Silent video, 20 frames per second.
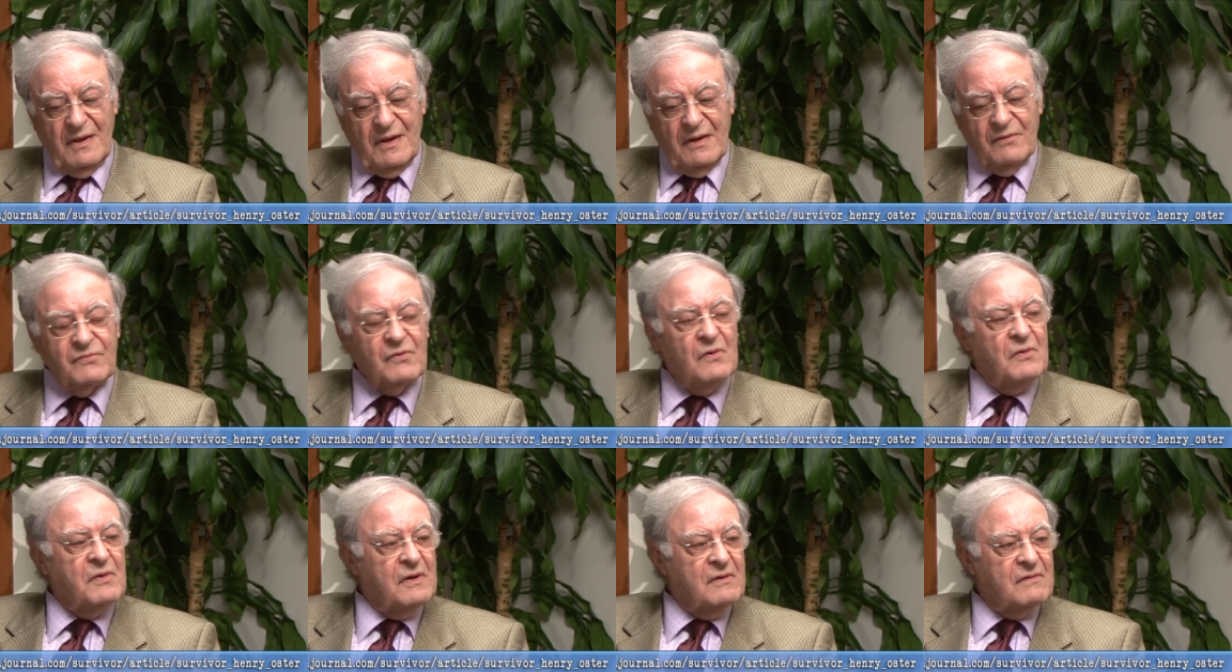And
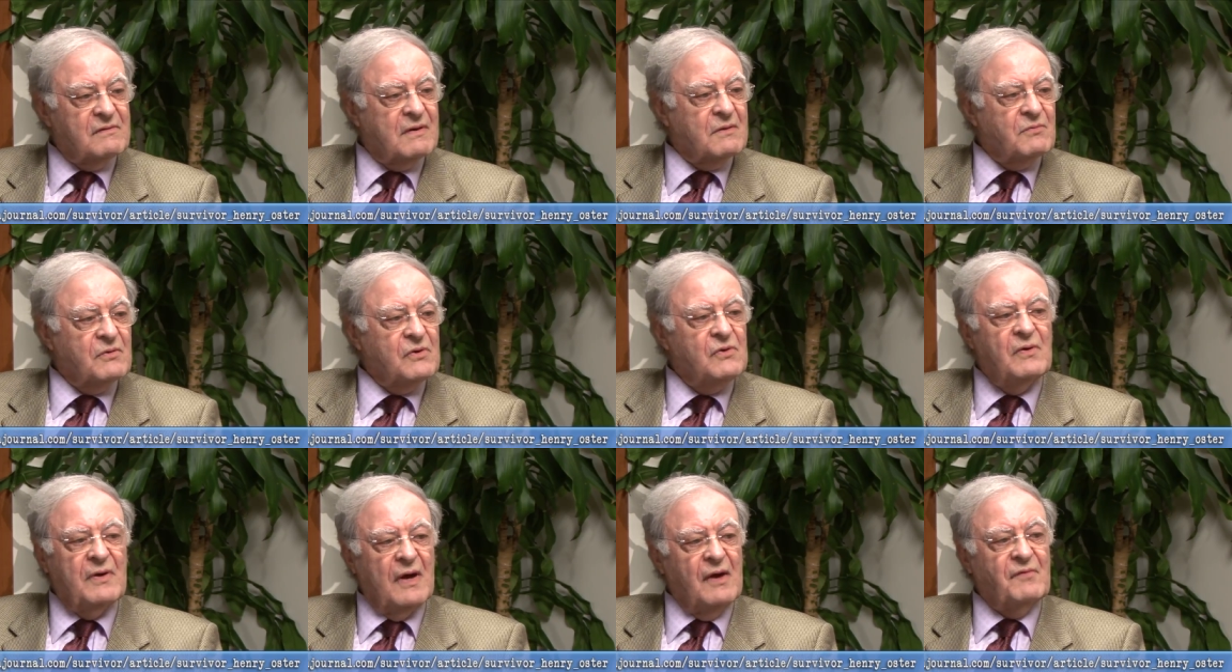so he said, well,
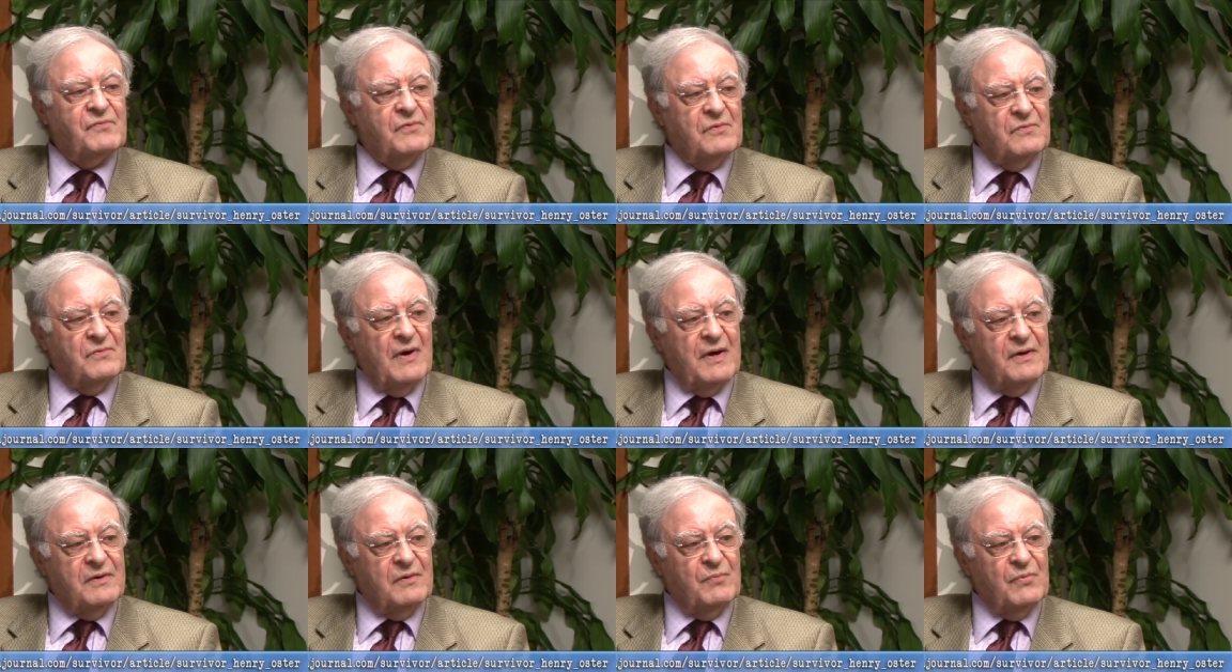You have to
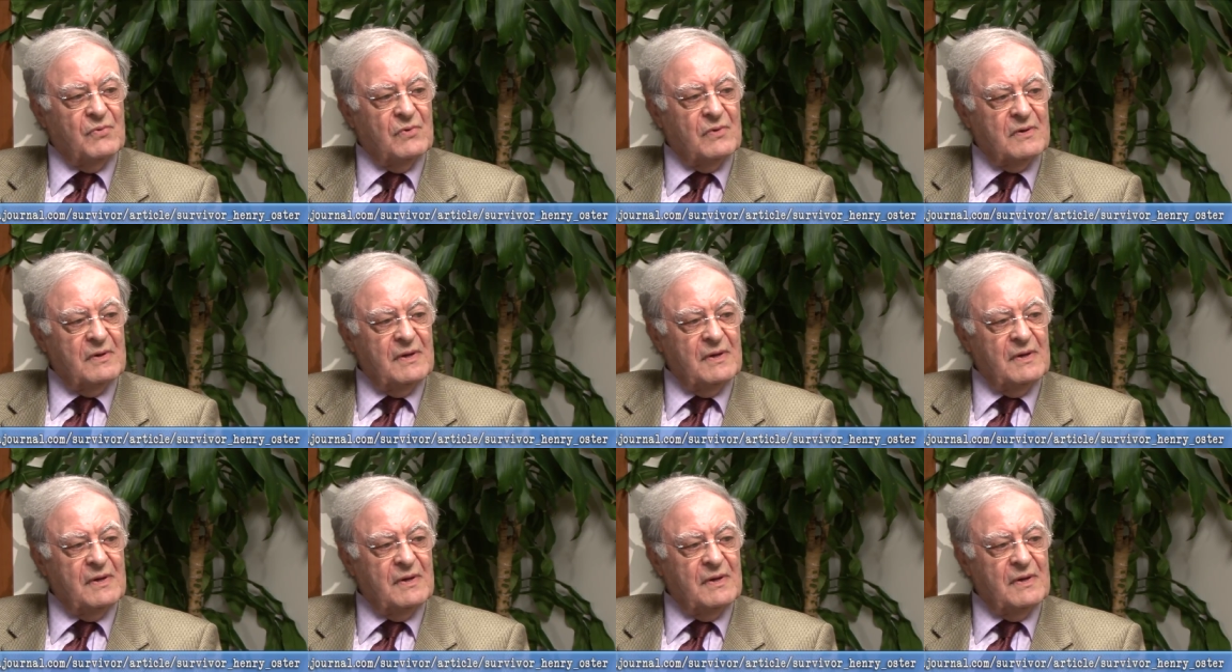write a book,